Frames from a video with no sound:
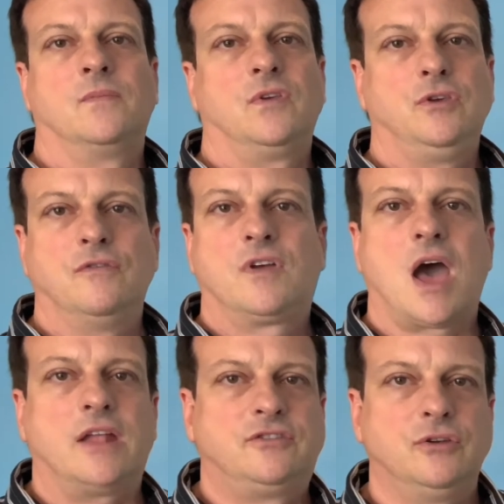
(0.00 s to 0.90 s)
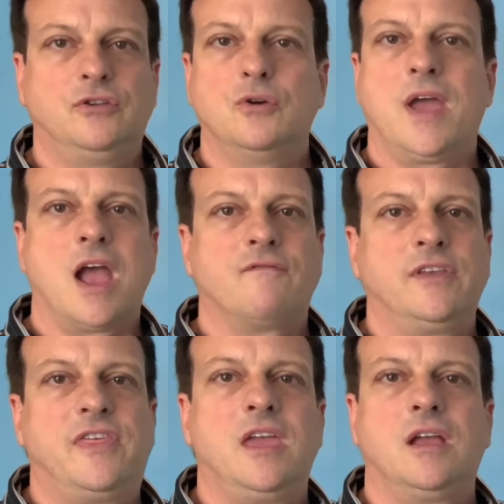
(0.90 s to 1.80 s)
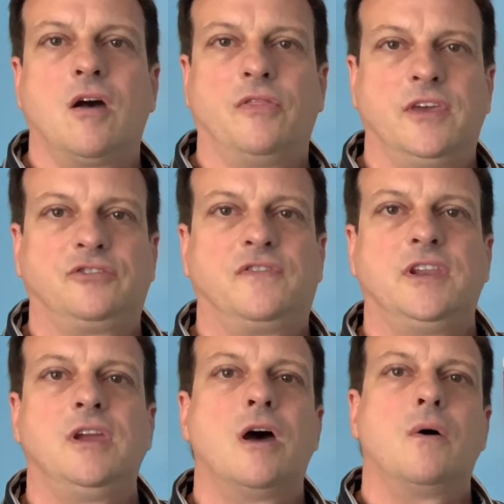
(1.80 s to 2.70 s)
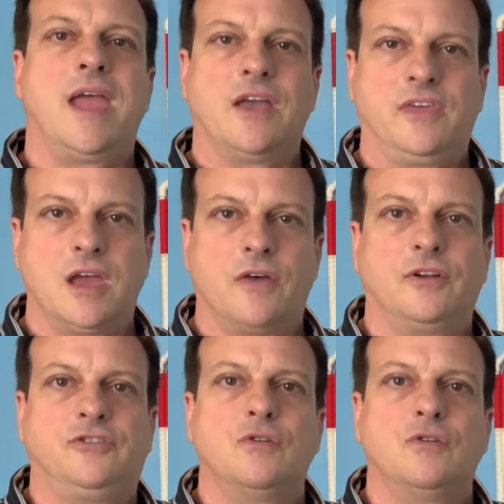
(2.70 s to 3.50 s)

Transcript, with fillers: You've got to do everything on this video and the other two